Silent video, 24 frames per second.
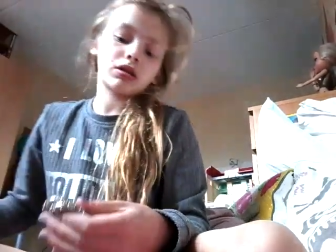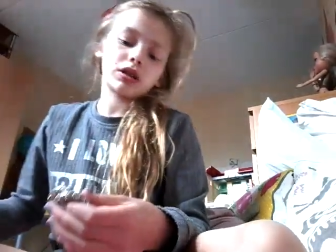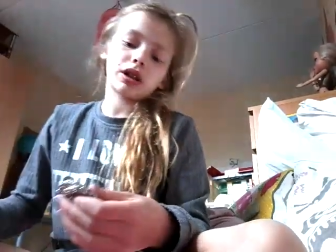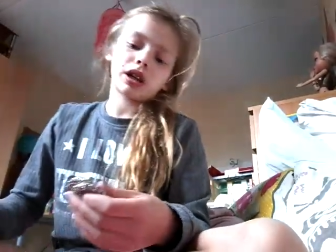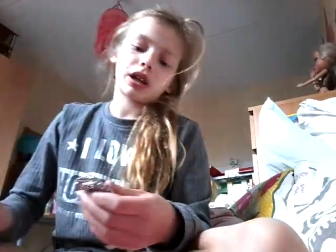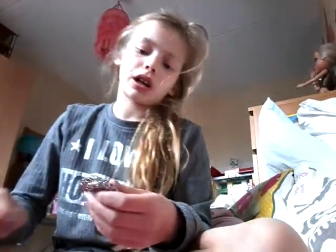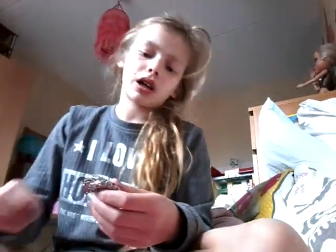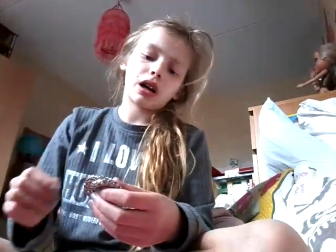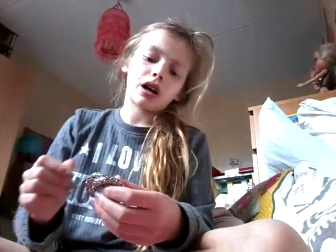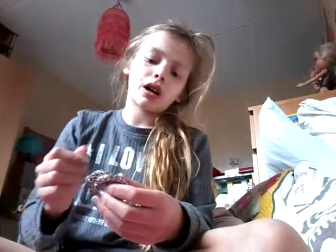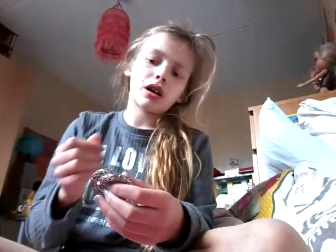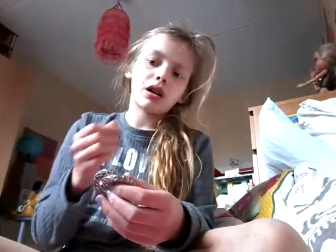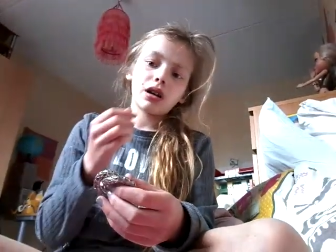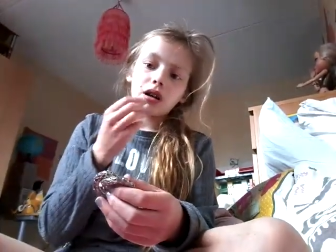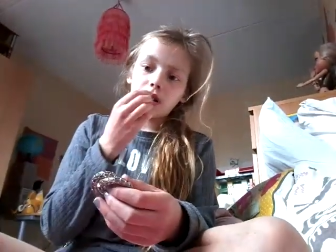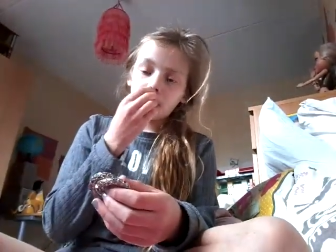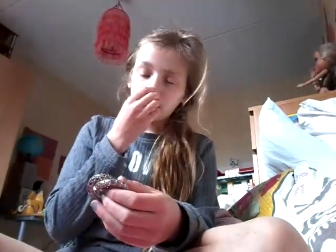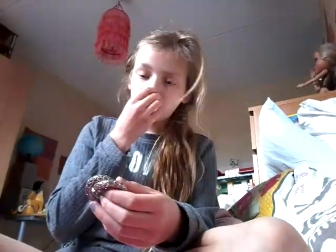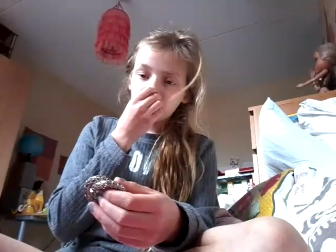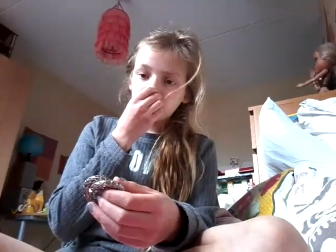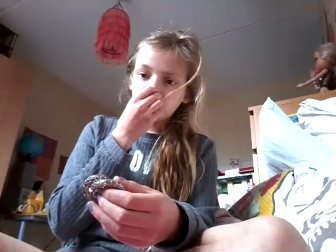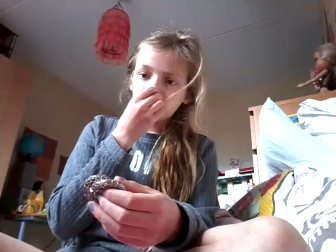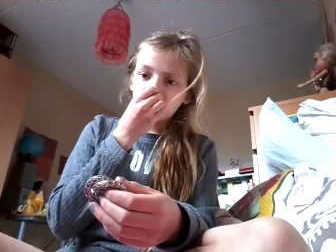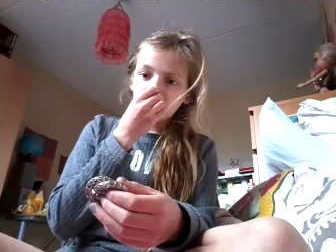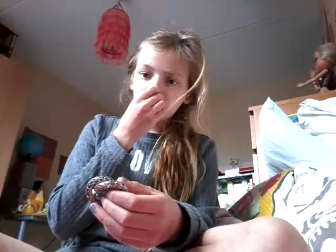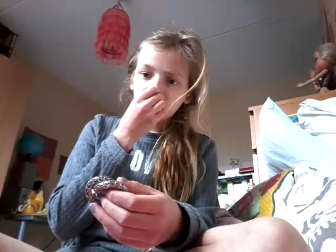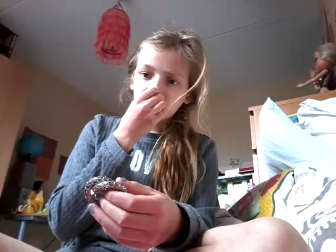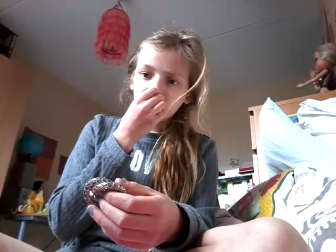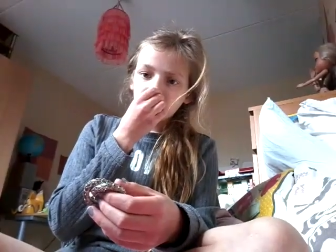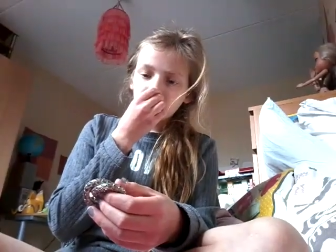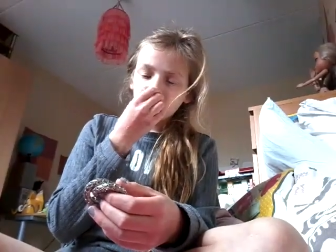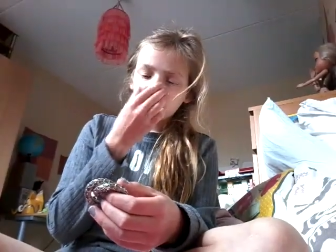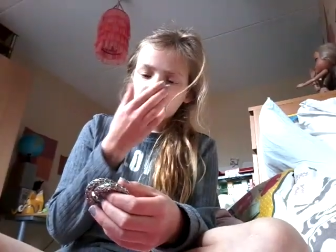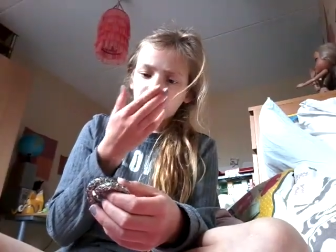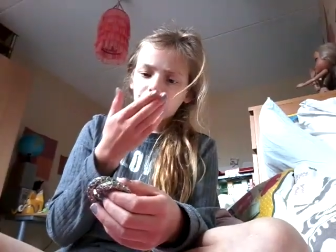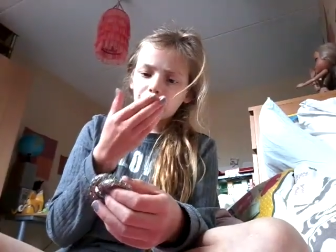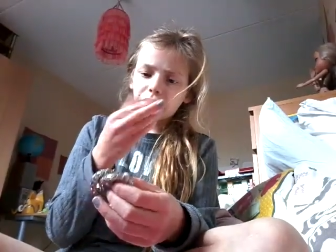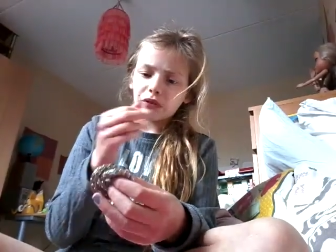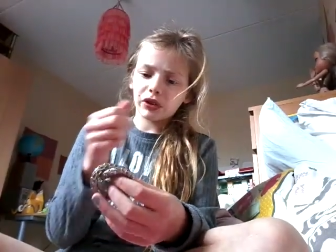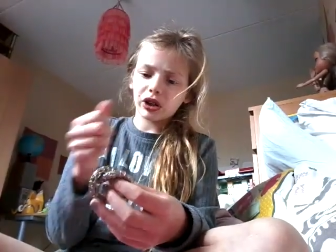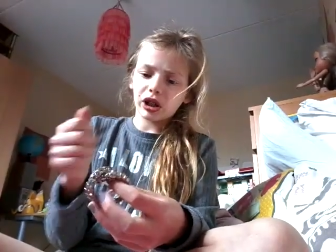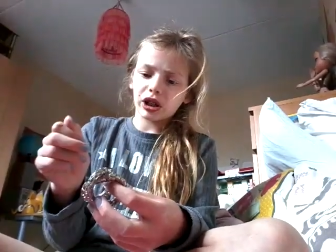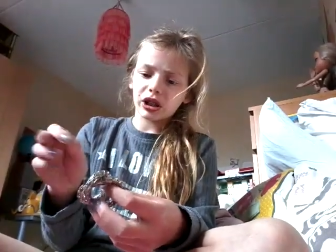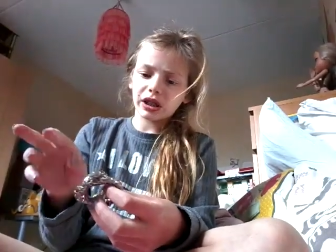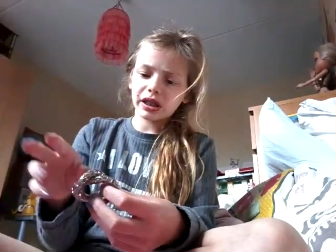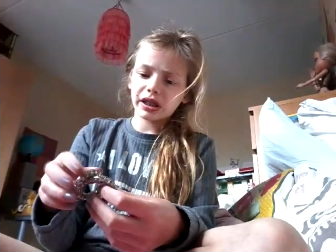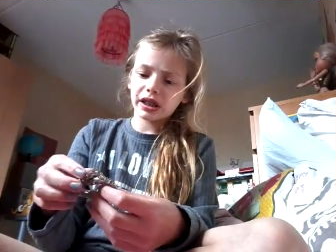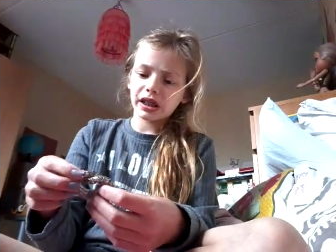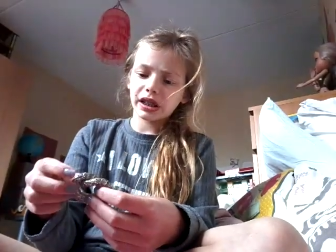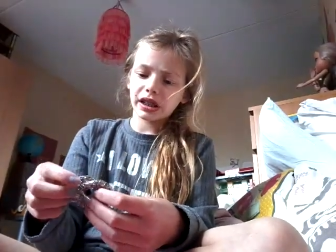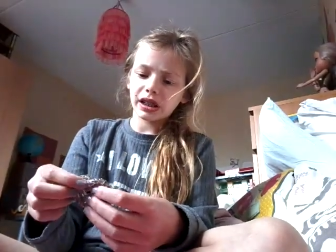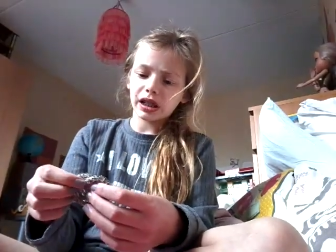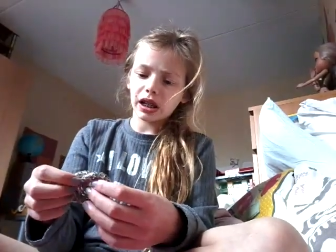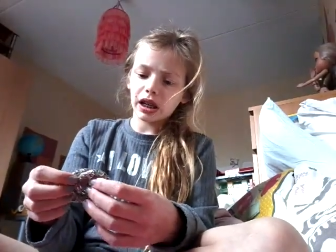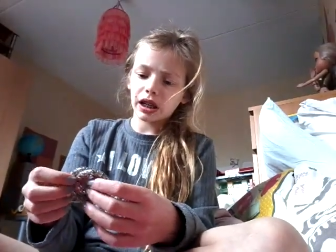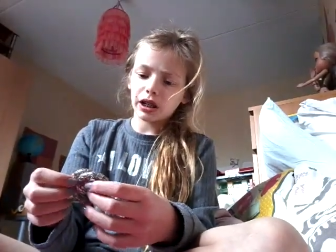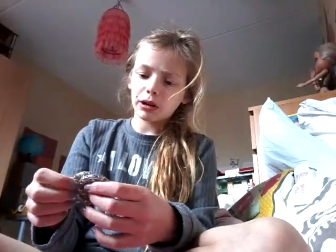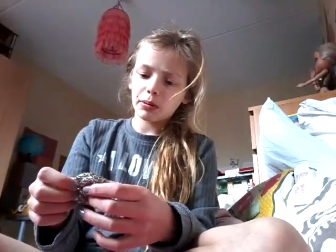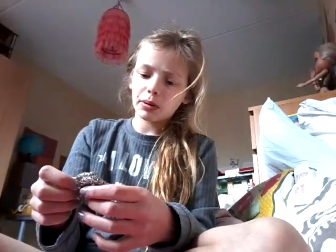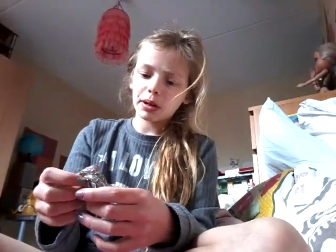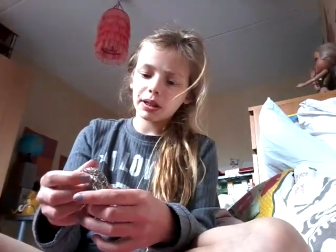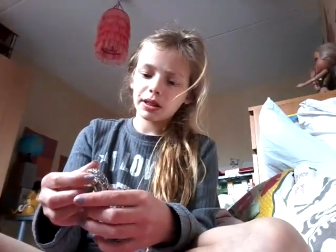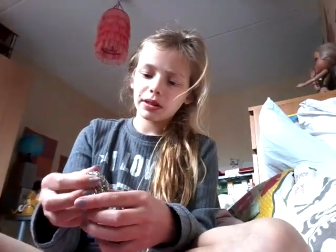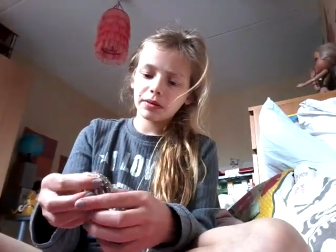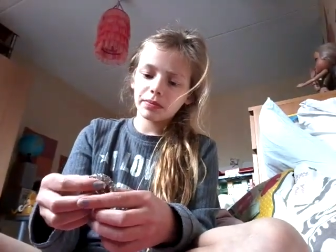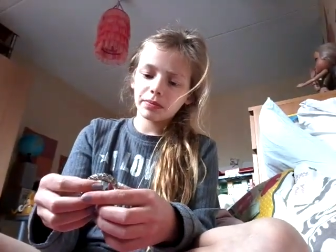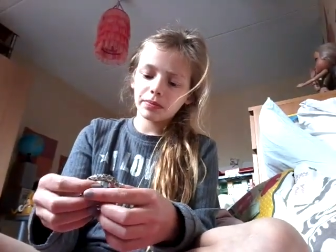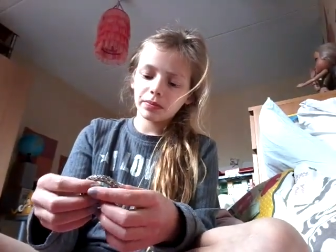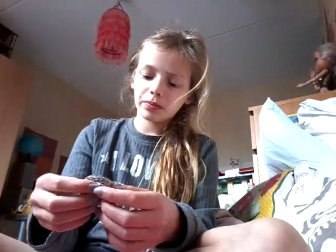yeah, my finger stinks a little bit.